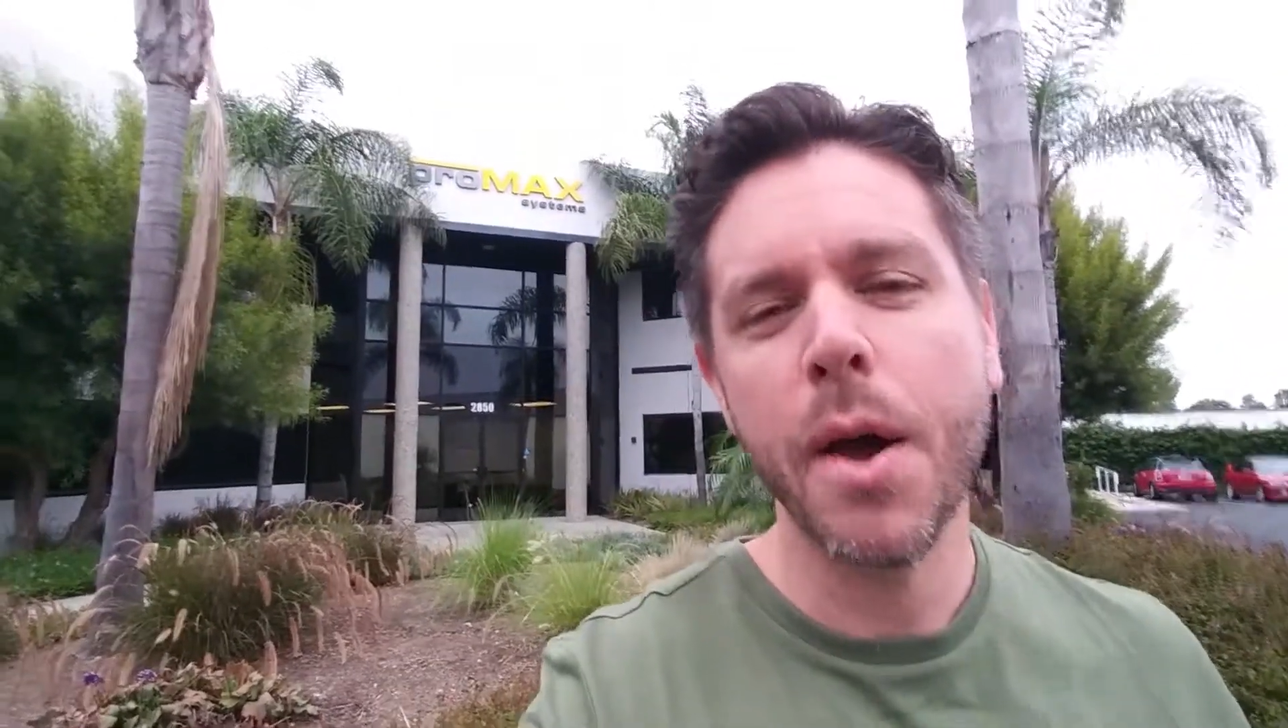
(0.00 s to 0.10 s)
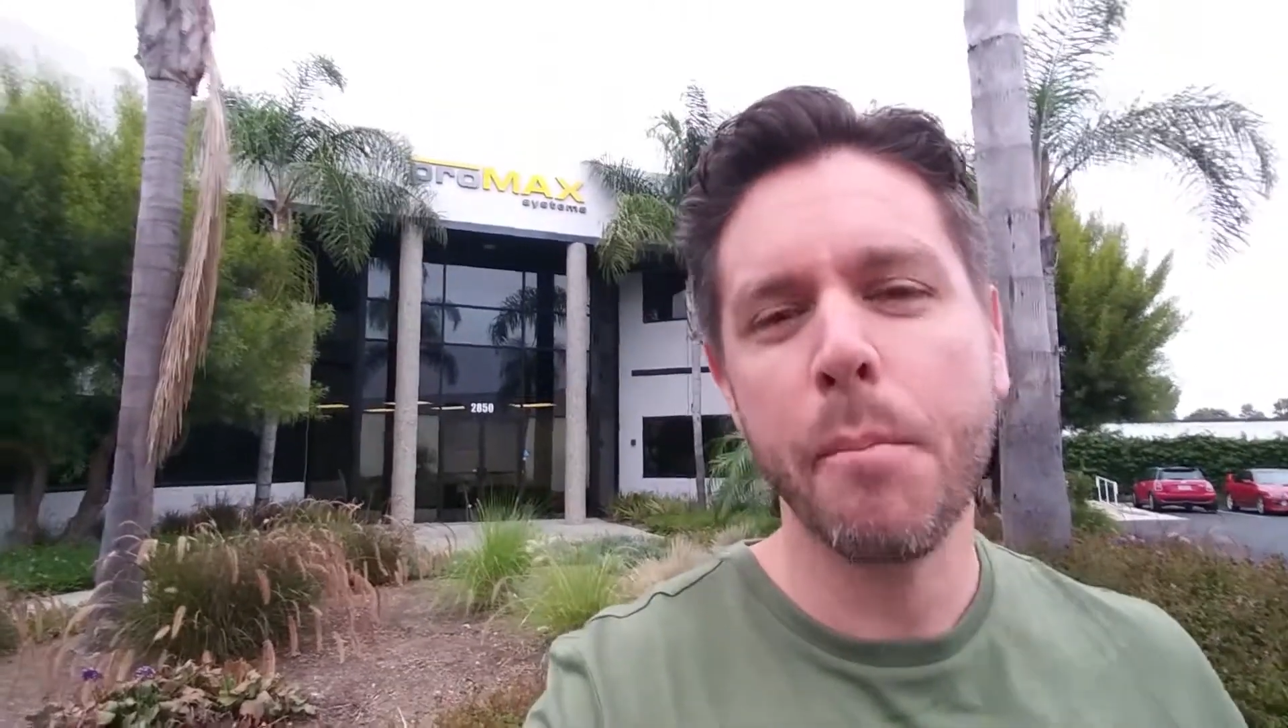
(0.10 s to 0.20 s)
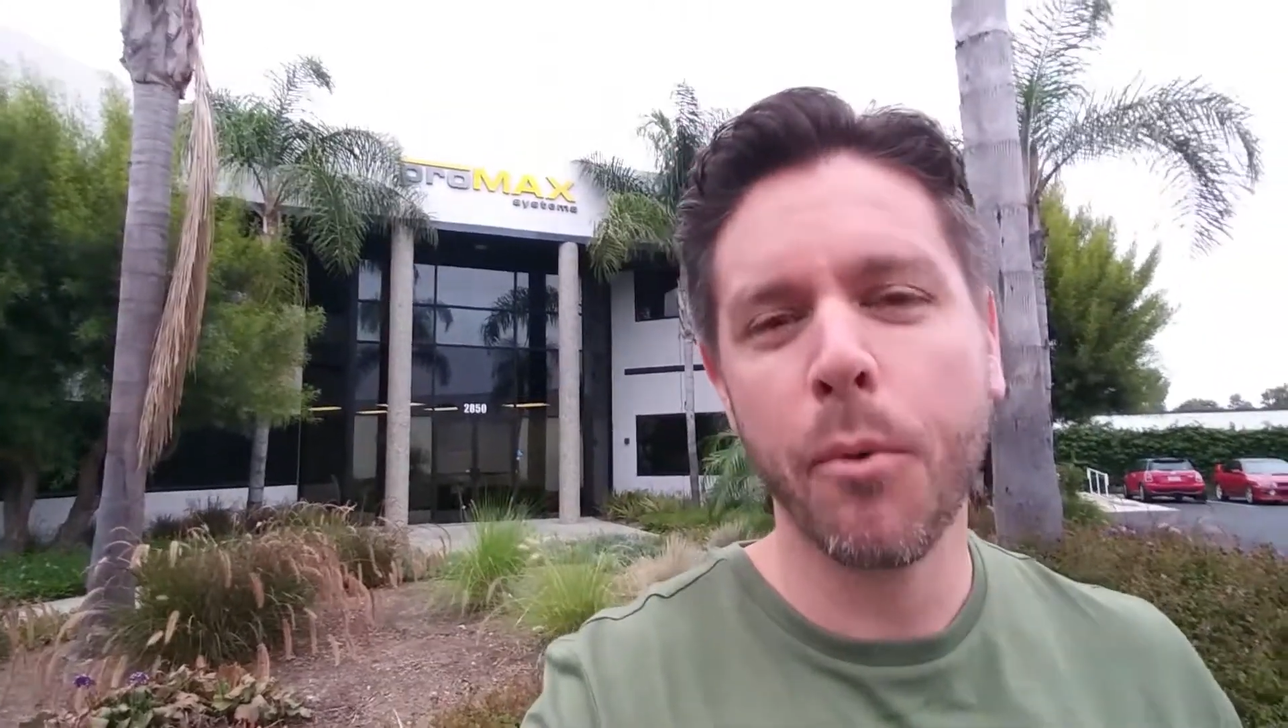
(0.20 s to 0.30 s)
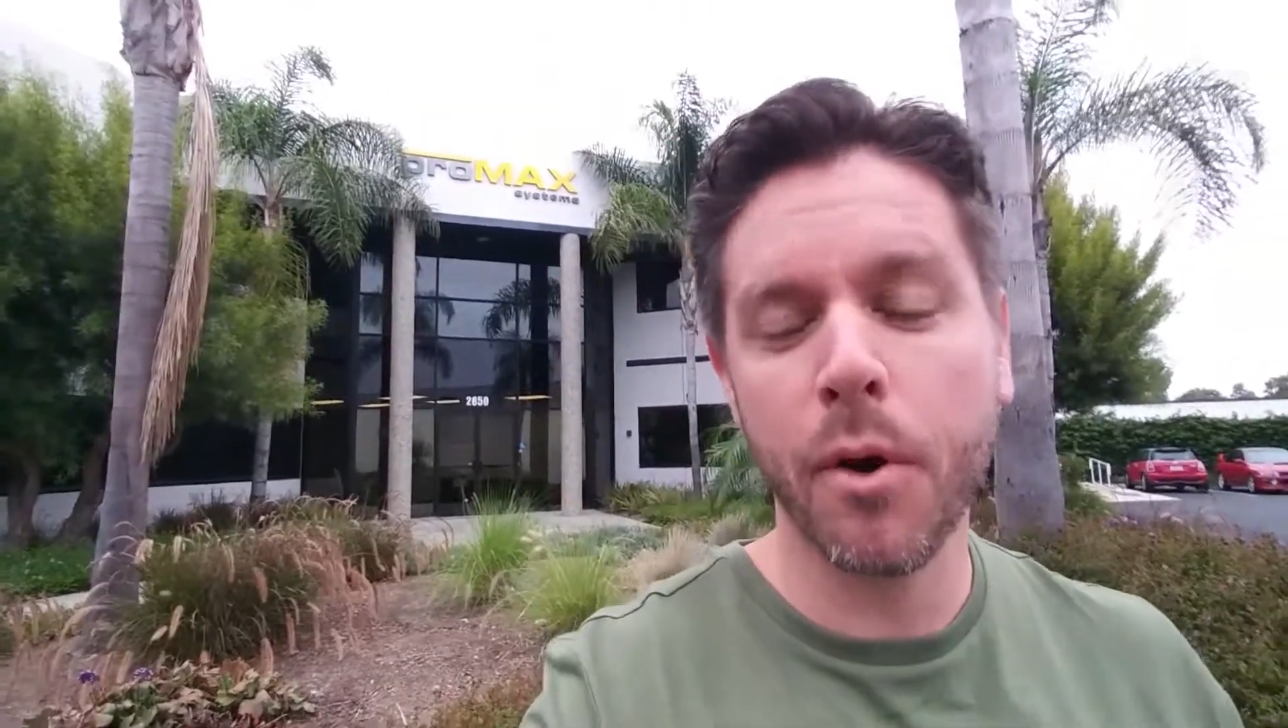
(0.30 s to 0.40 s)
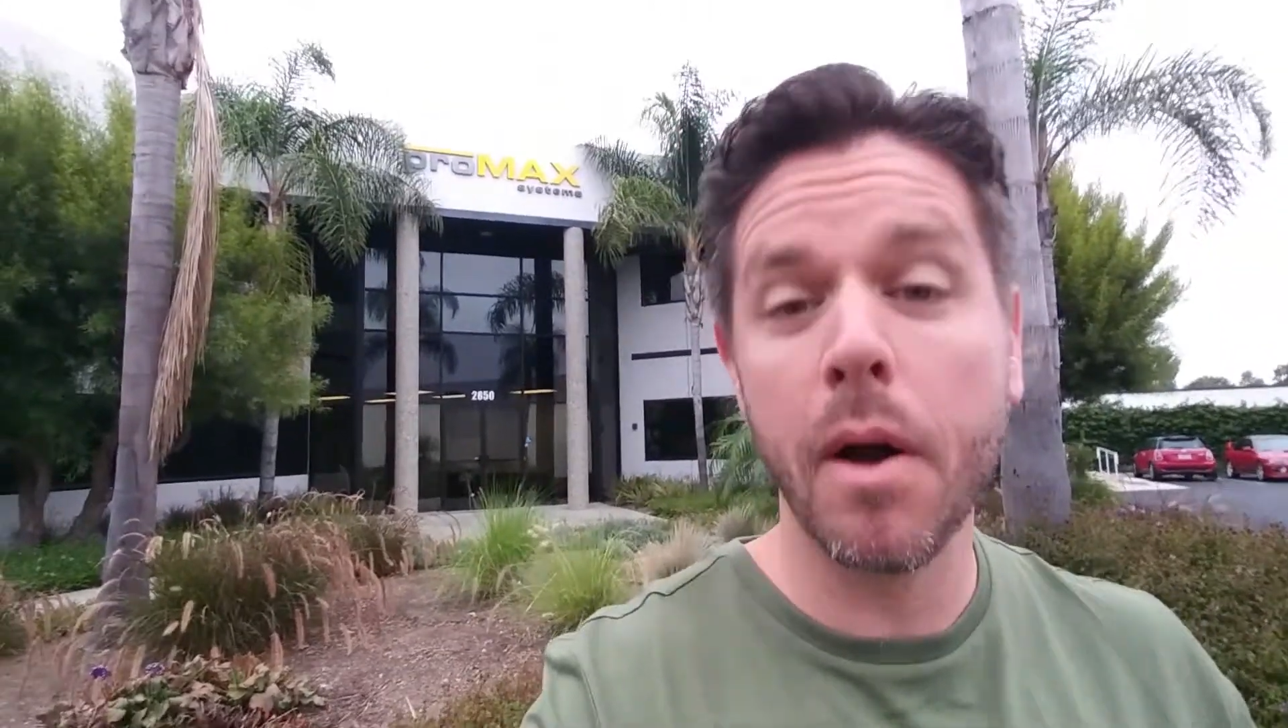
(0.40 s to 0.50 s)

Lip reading: more